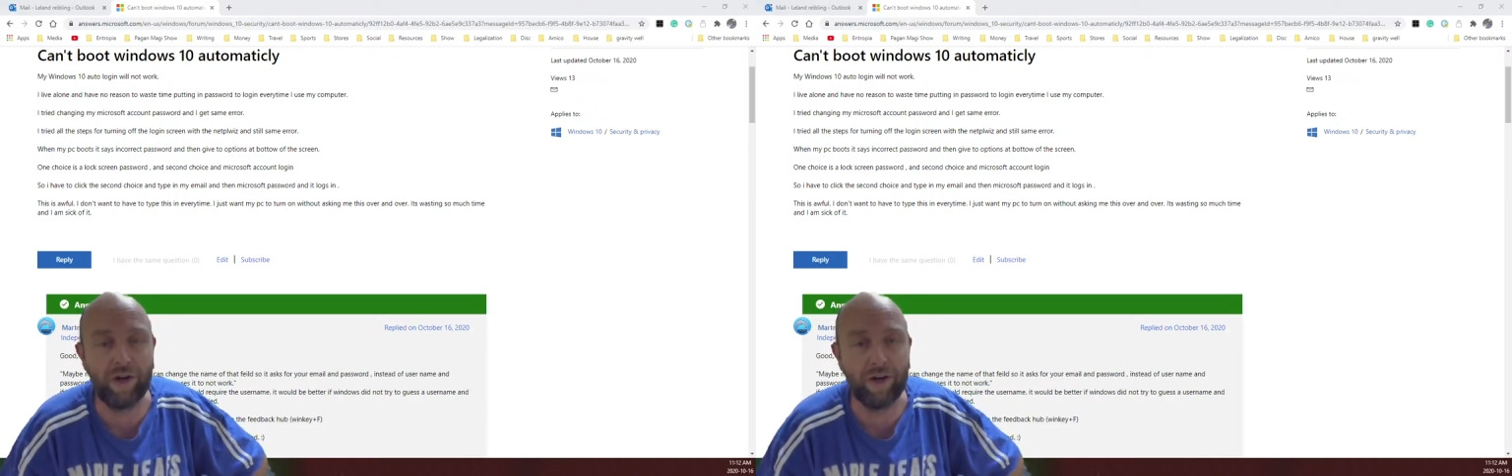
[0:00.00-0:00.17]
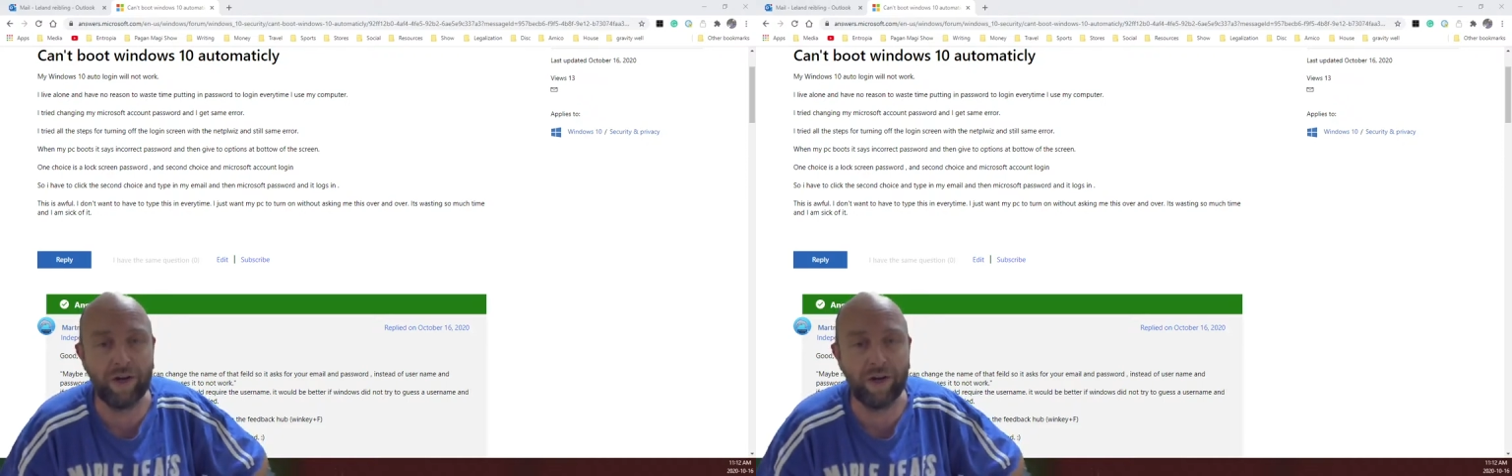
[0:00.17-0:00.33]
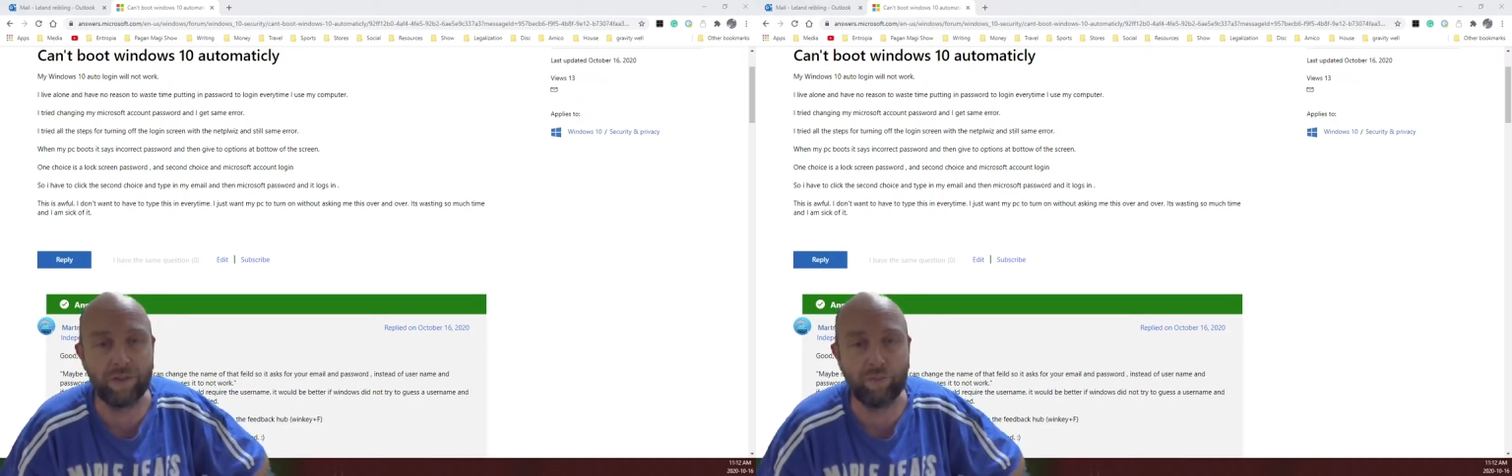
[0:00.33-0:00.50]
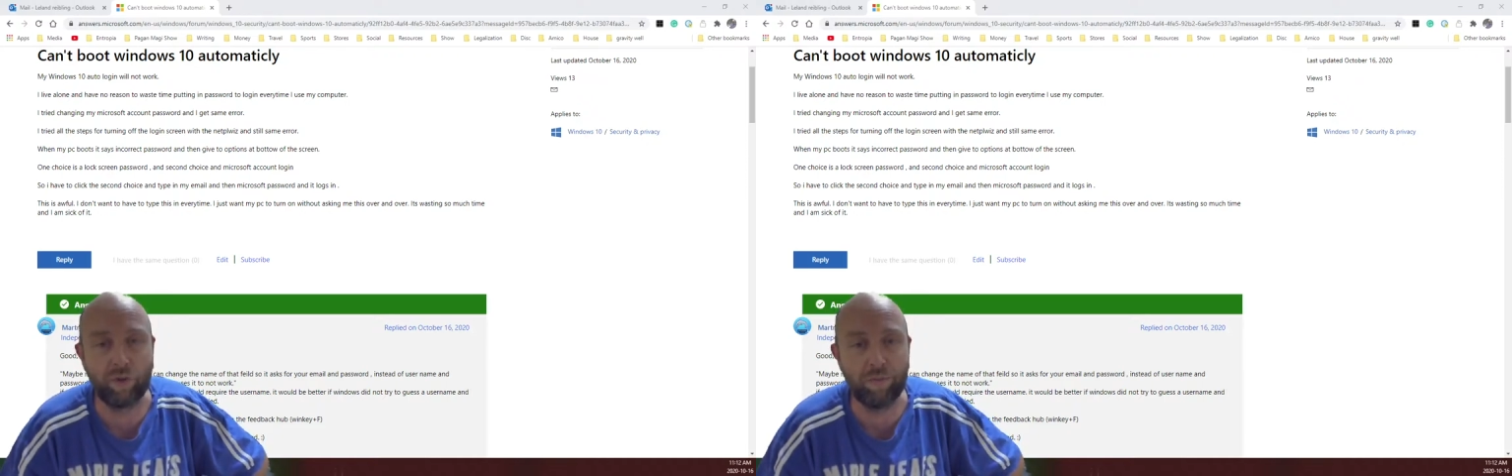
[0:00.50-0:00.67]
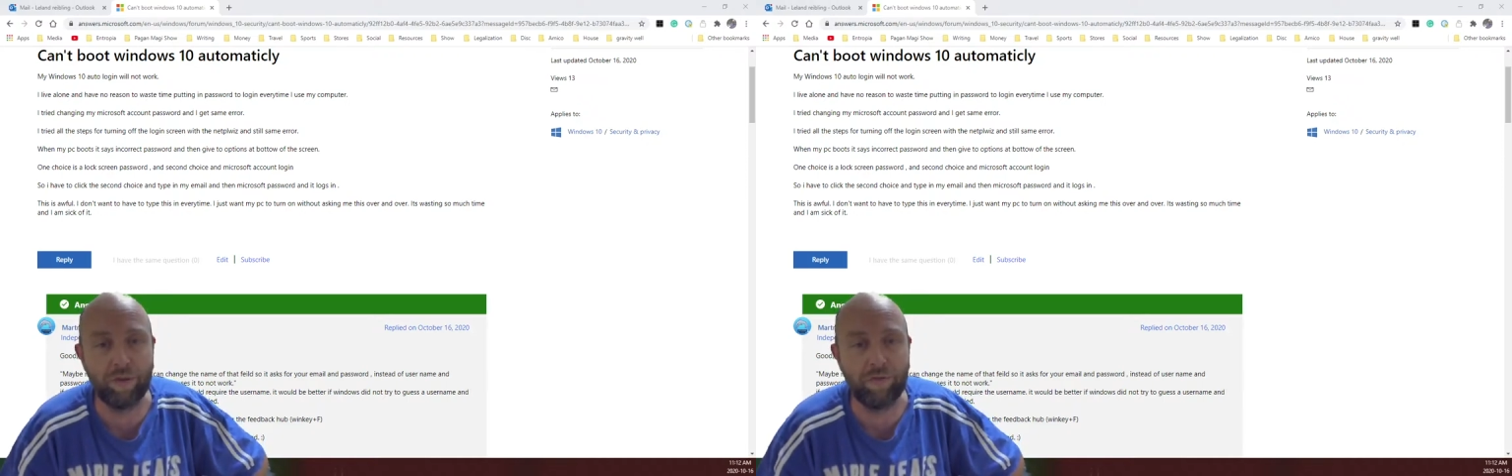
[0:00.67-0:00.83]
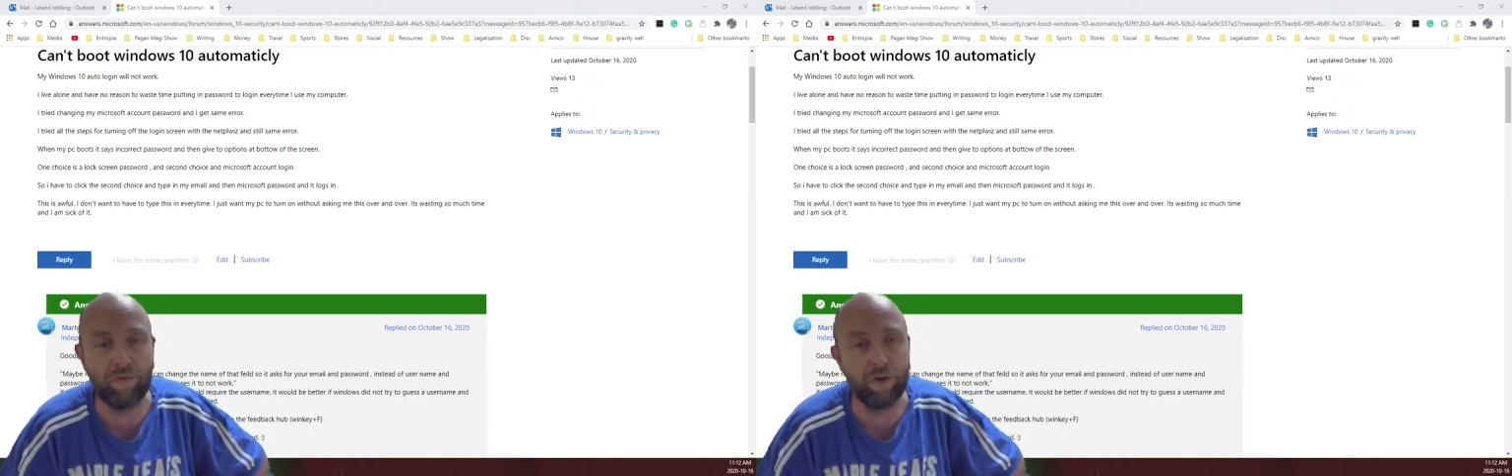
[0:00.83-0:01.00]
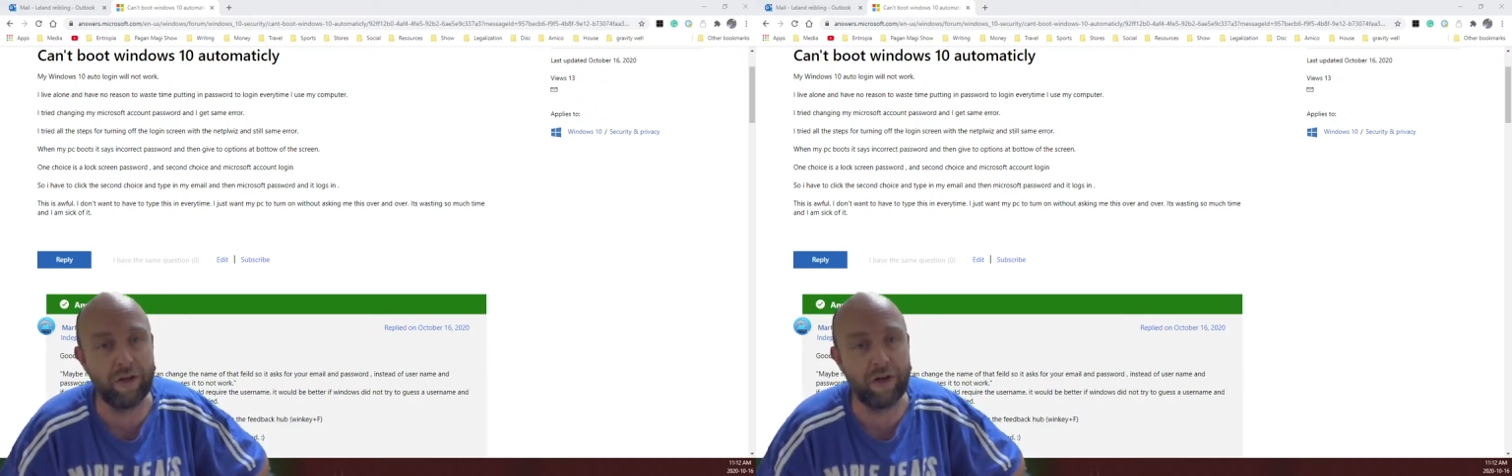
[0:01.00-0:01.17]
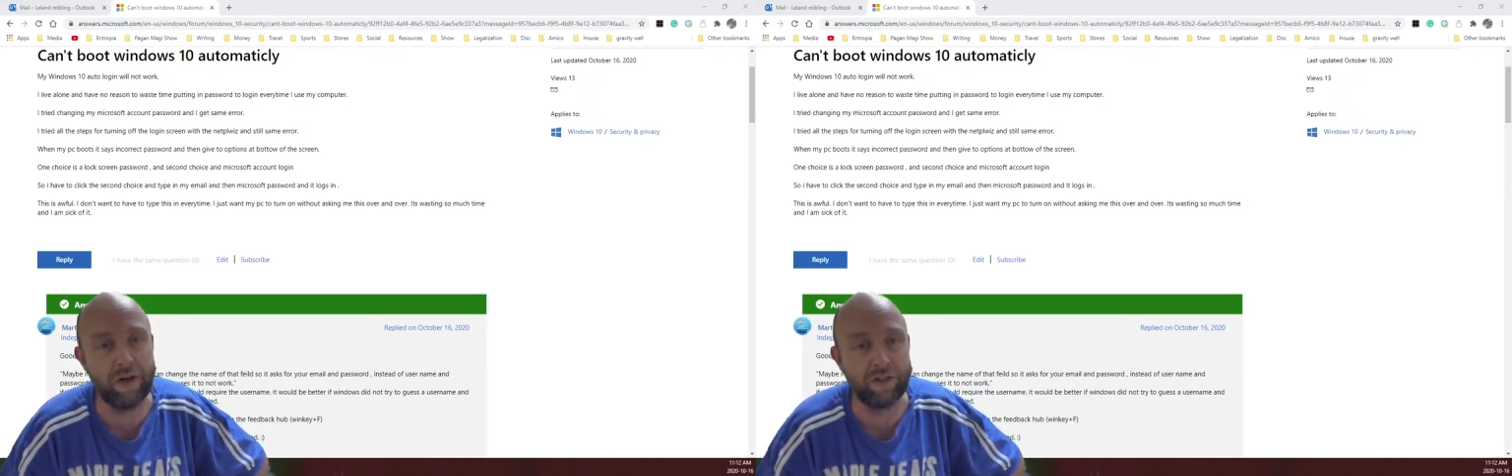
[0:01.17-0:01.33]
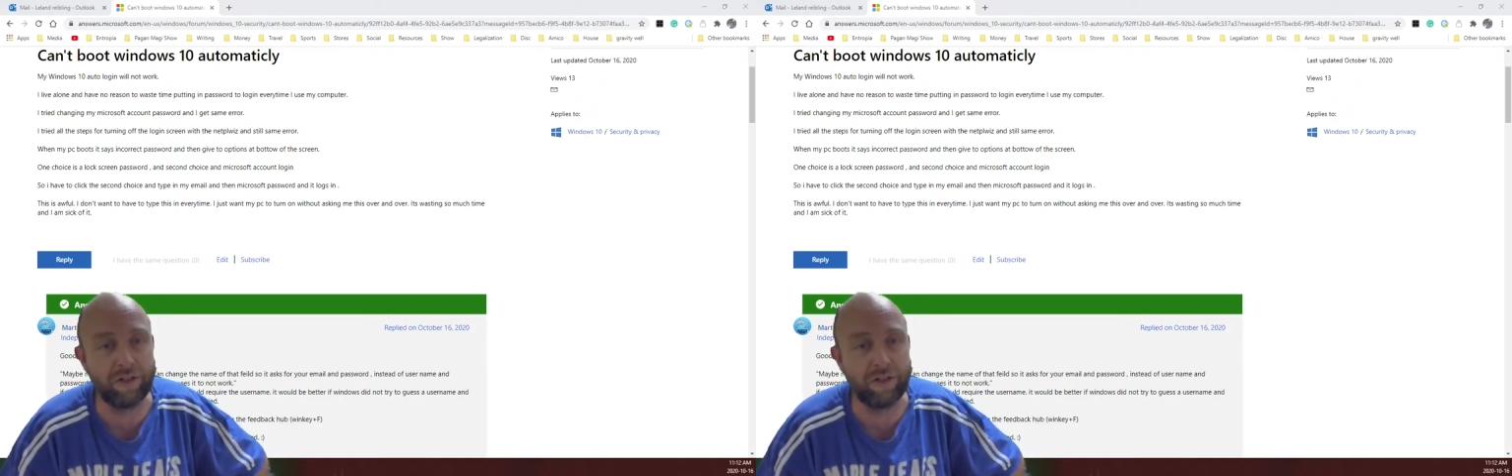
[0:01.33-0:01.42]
and it's bugged me for years,